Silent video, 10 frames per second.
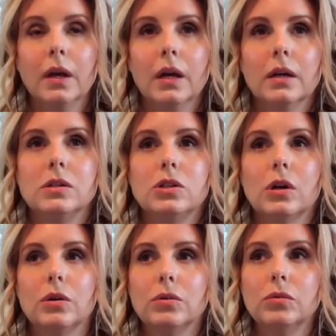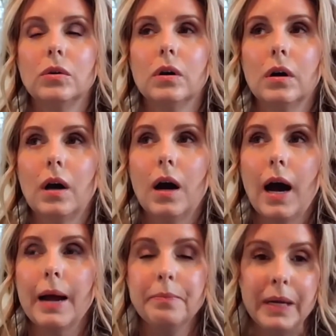And so
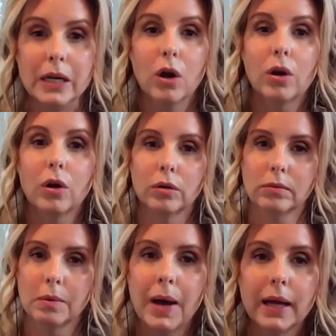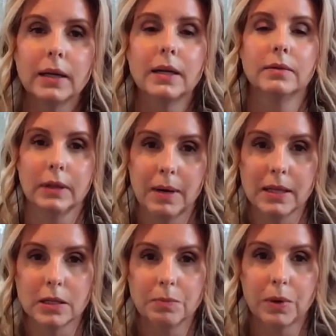I'm being hurt repetitively by
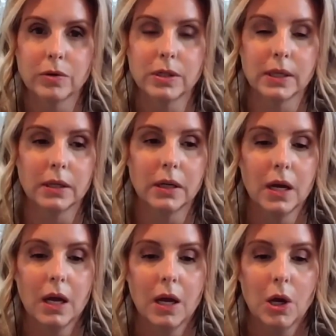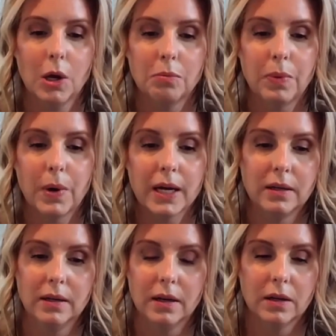this person. But,
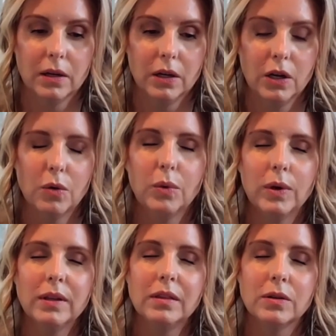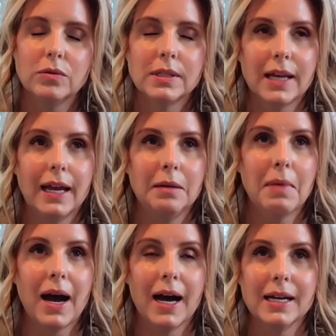you know, with those same
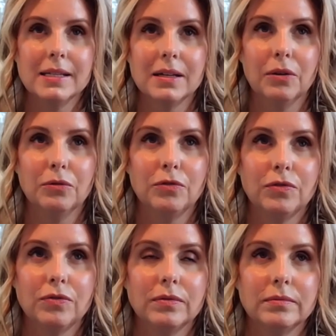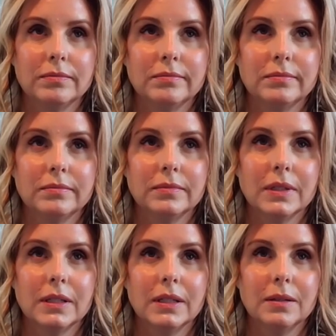eyes of
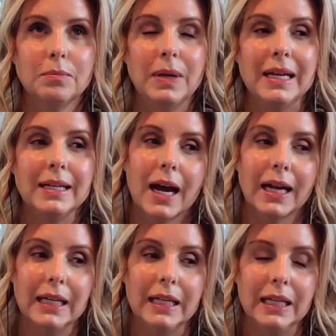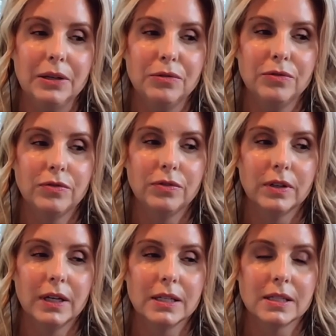being naive
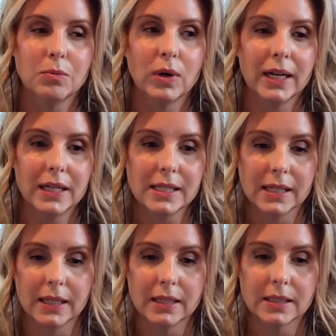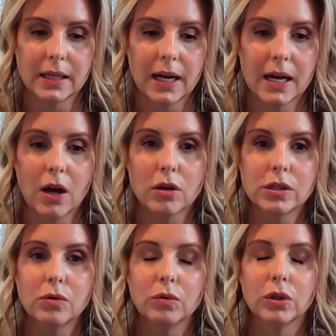and someone innocent, I
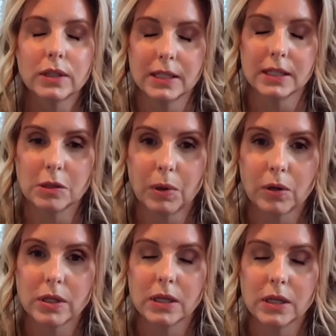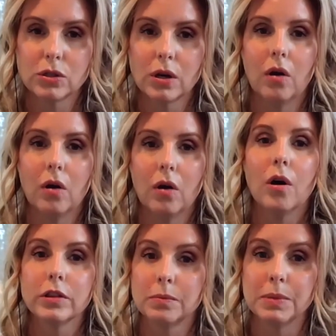also looked at this person and saw
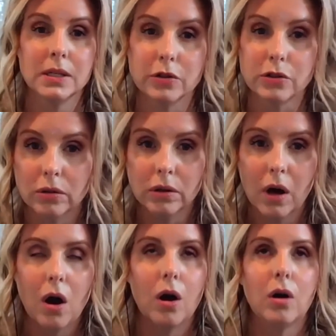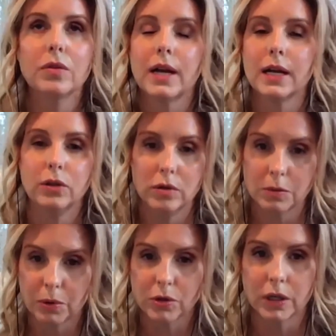all the potential, all that I knew this
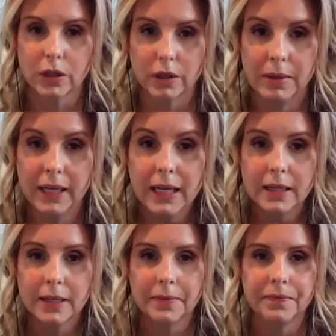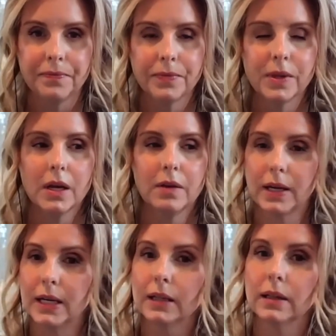person could be if they
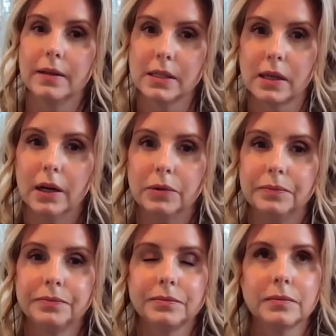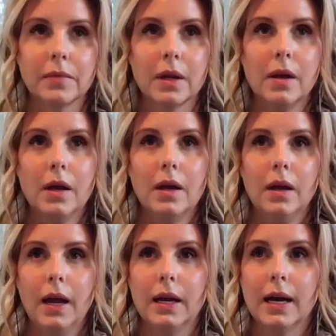could let this go.
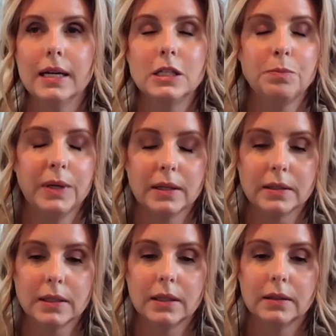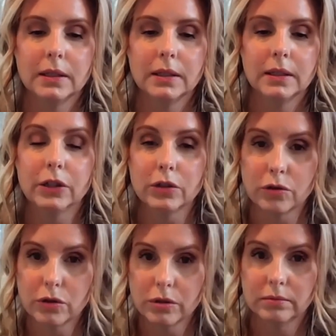And I spent
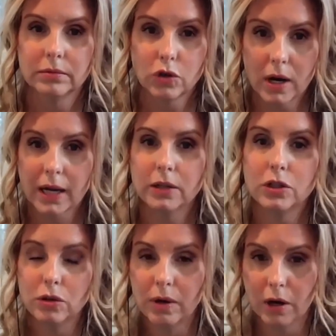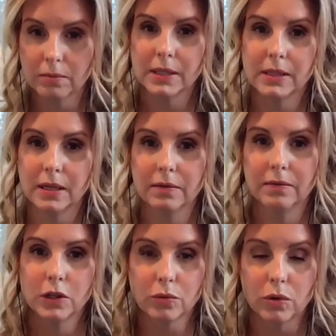years trying to help this
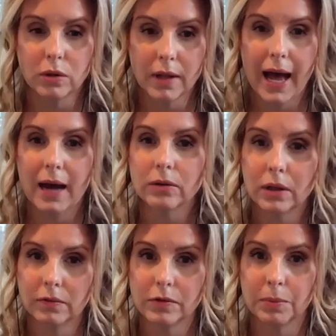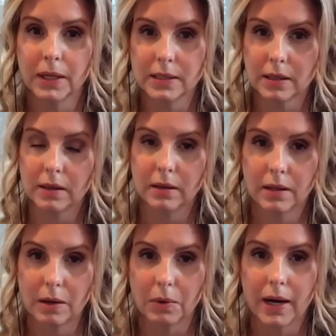individual out of the place that
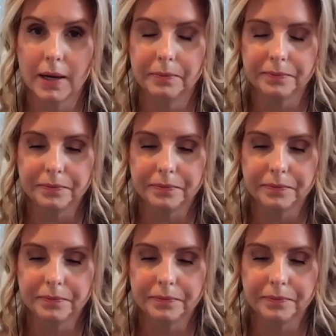they were at.